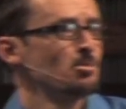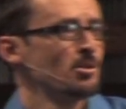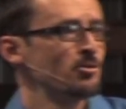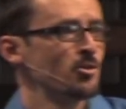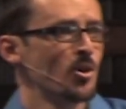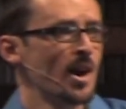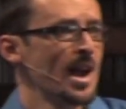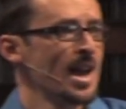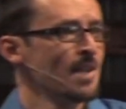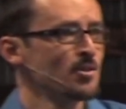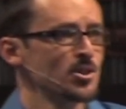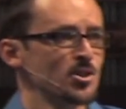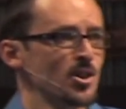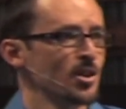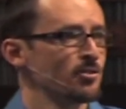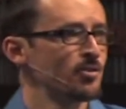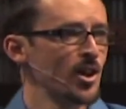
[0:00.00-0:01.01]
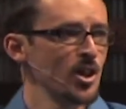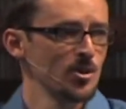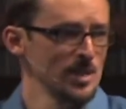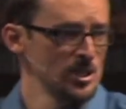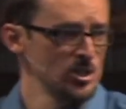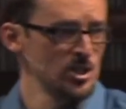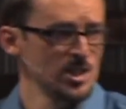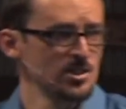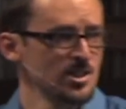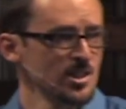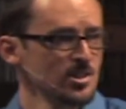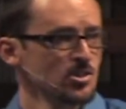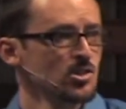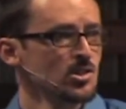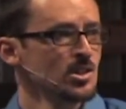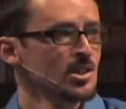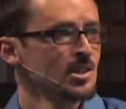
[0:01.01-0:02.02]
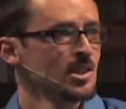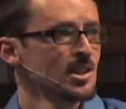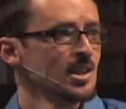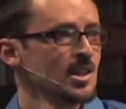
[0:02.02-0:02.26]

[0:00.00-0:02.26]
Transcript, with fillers: Before I ever started following Jesus,